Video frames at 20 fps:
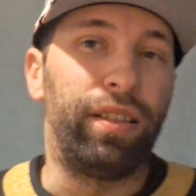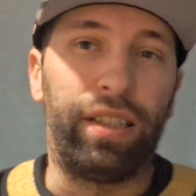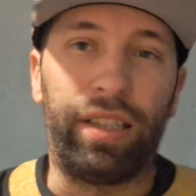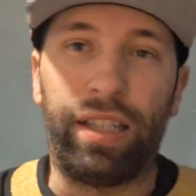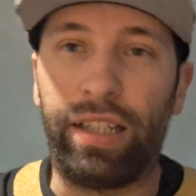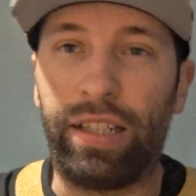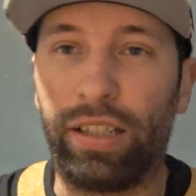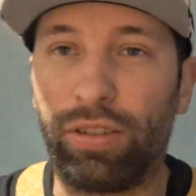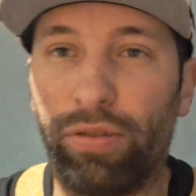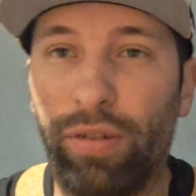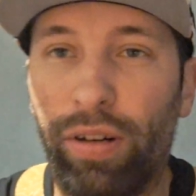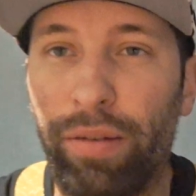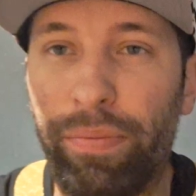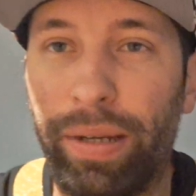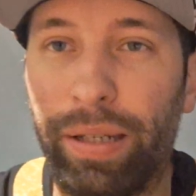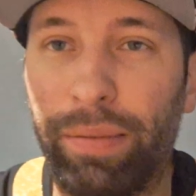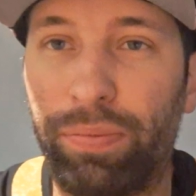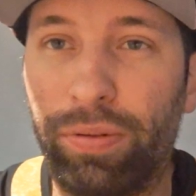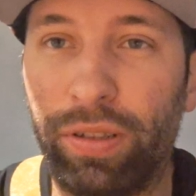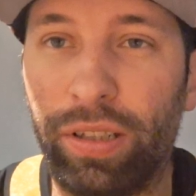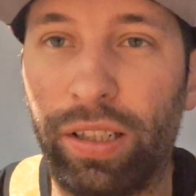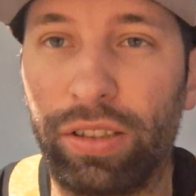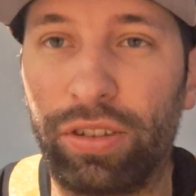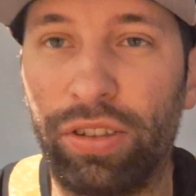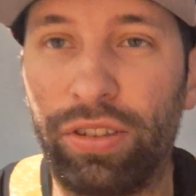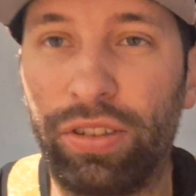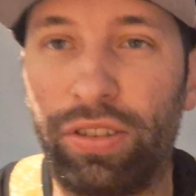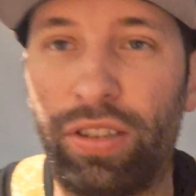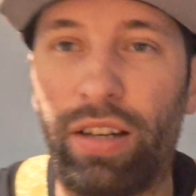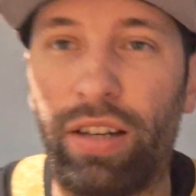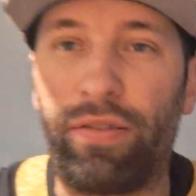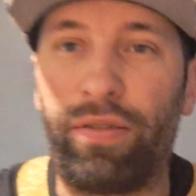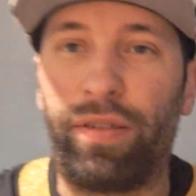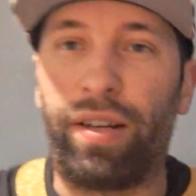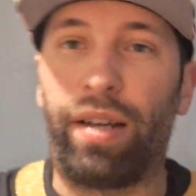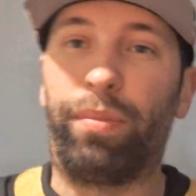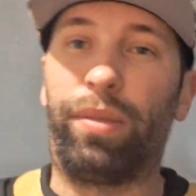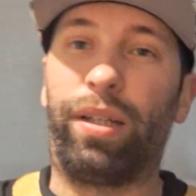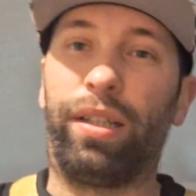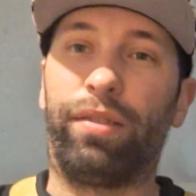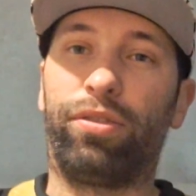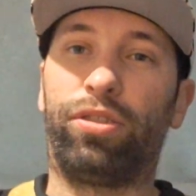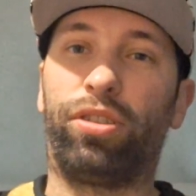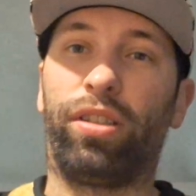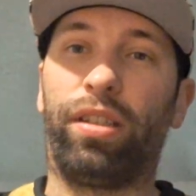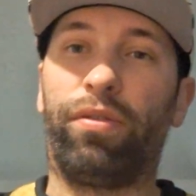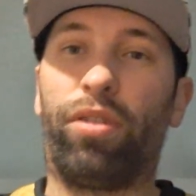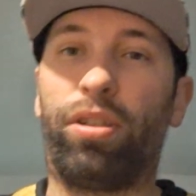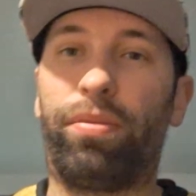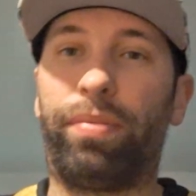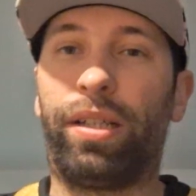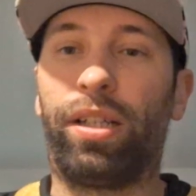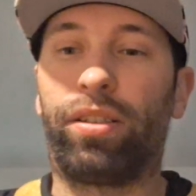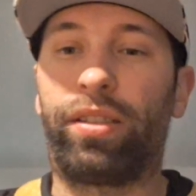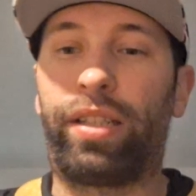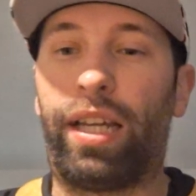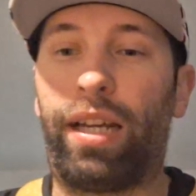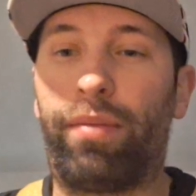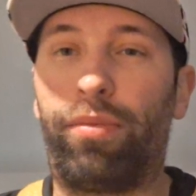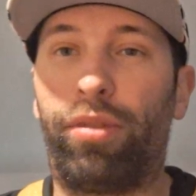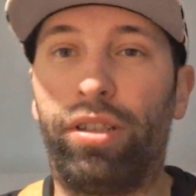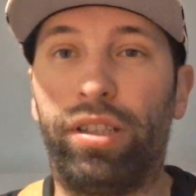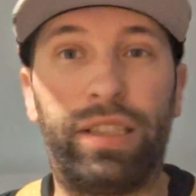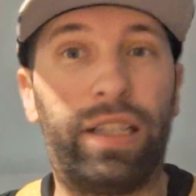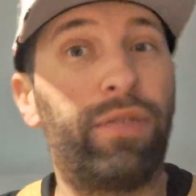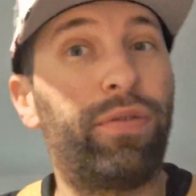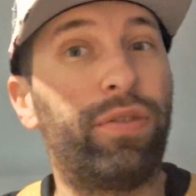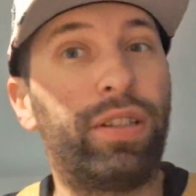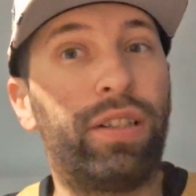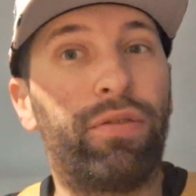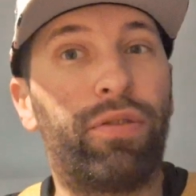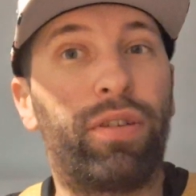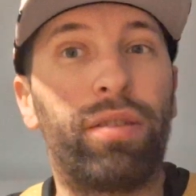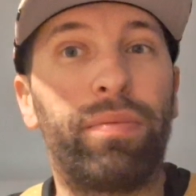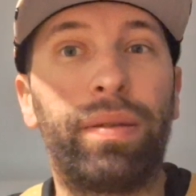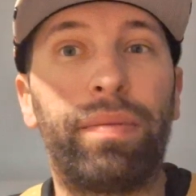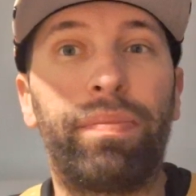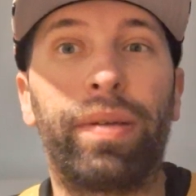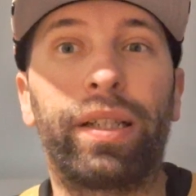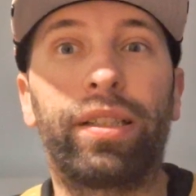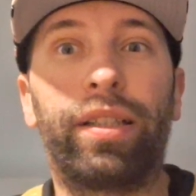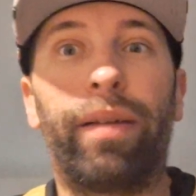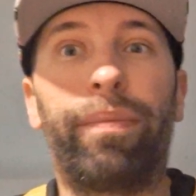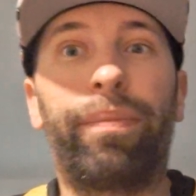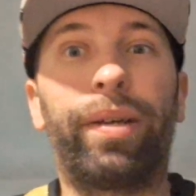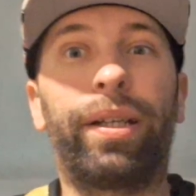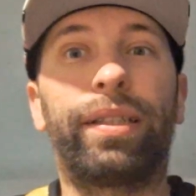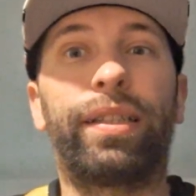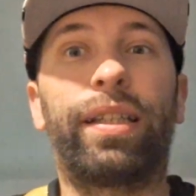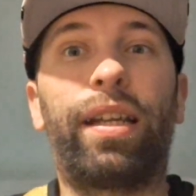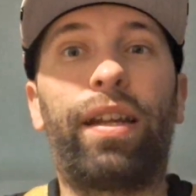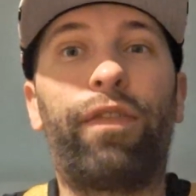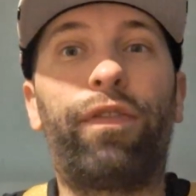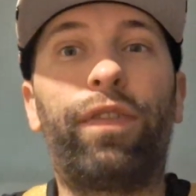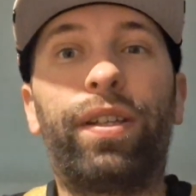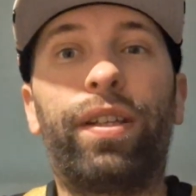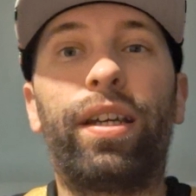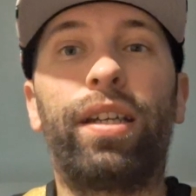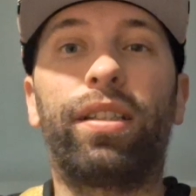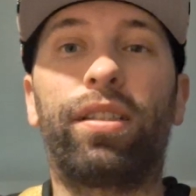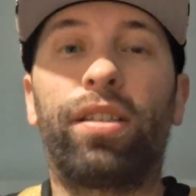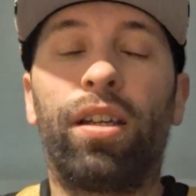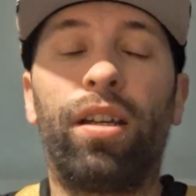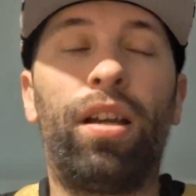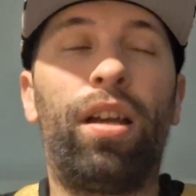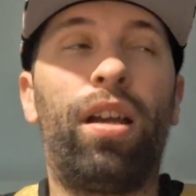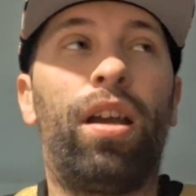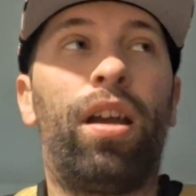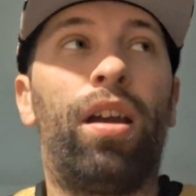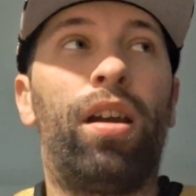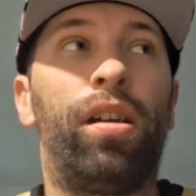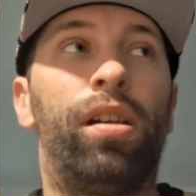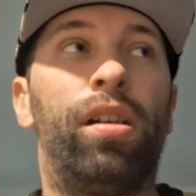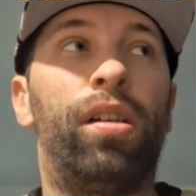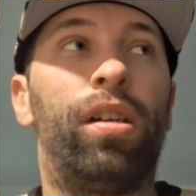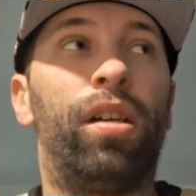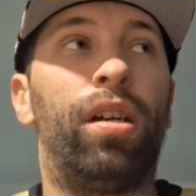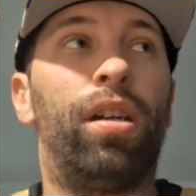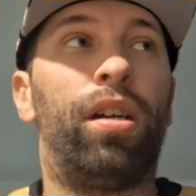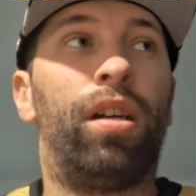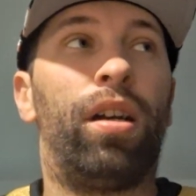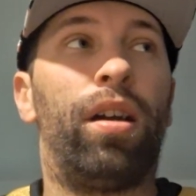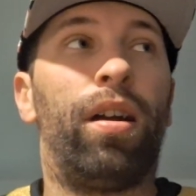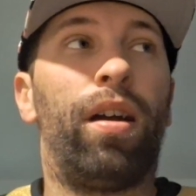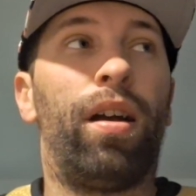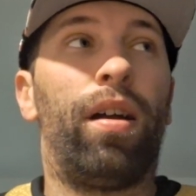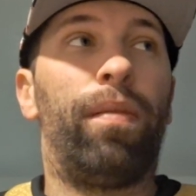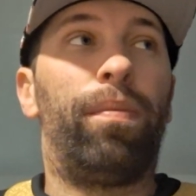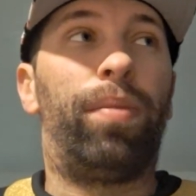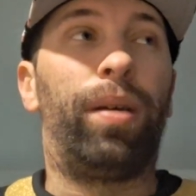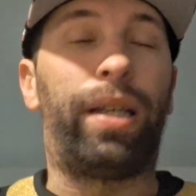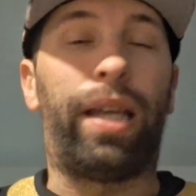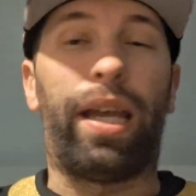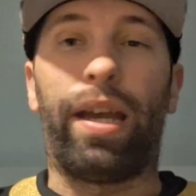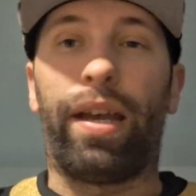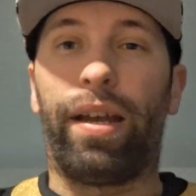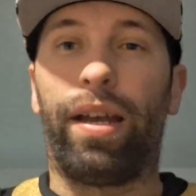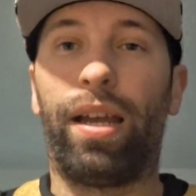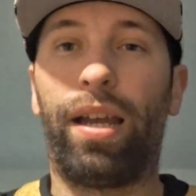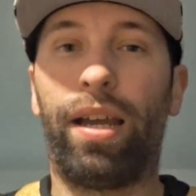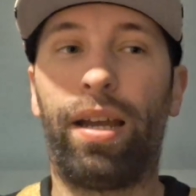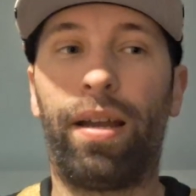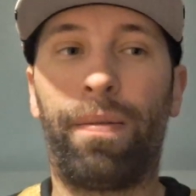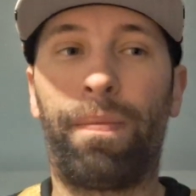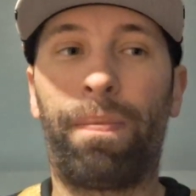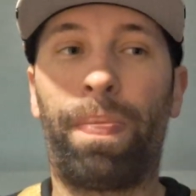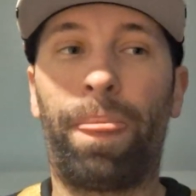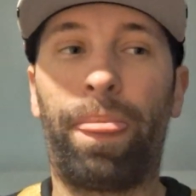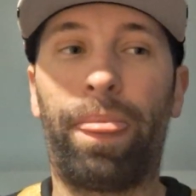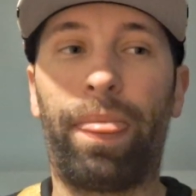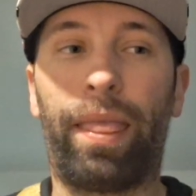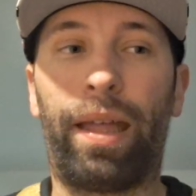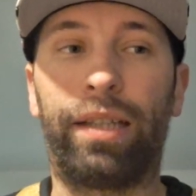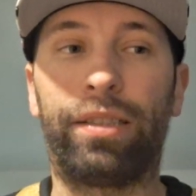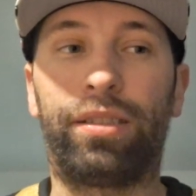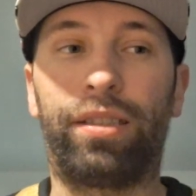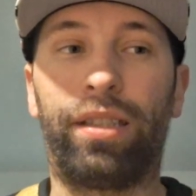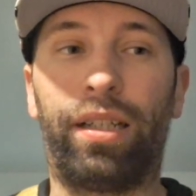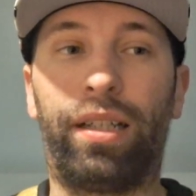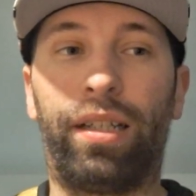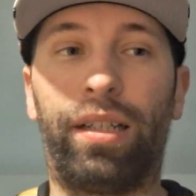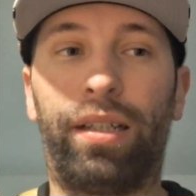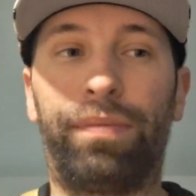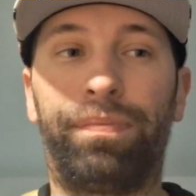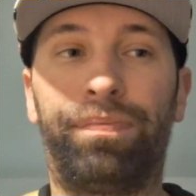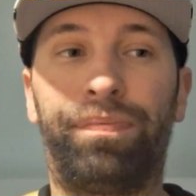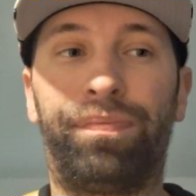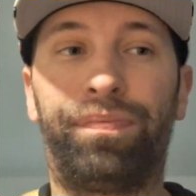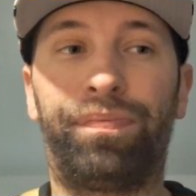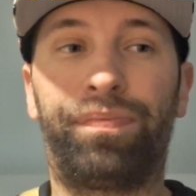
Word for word: He doesn't want to make predictions, though. I'm not even sure he wanted to be on camera, and he definitely didn't want to be picked up like that, I feel like. But yeah, that's uh